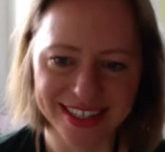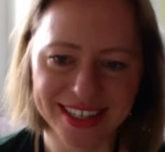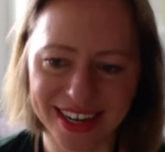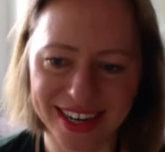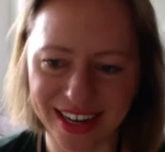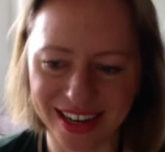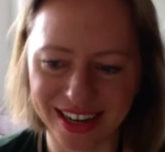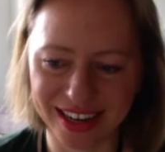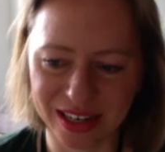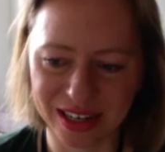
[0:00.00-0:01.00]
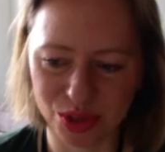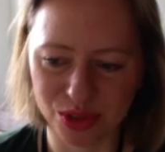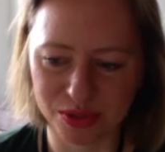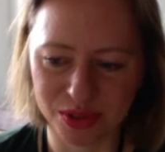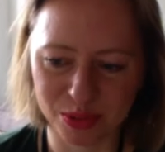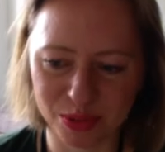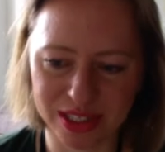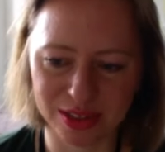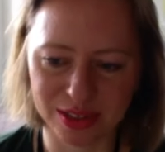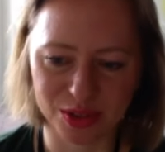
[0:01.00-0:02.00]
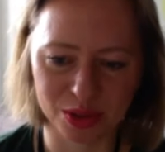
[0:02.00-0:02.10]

Uh, and I'm sure there is plenty of other